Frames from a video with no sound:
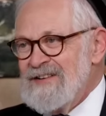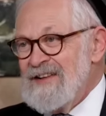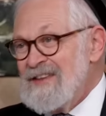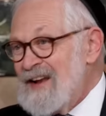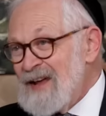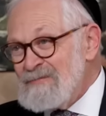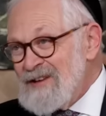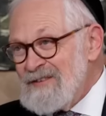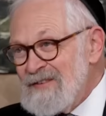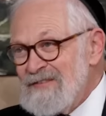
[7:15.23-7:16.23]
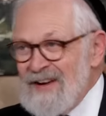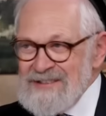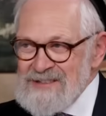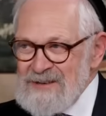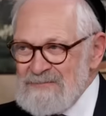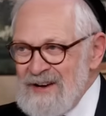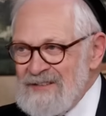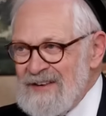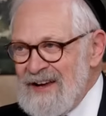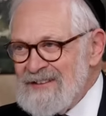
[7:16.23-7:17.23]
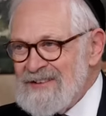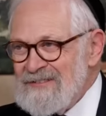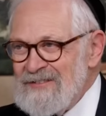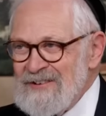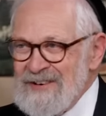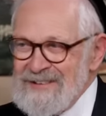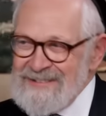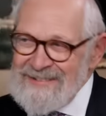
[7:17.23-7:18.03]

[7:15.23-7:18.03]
And the non-believer finds some way of accounting for it.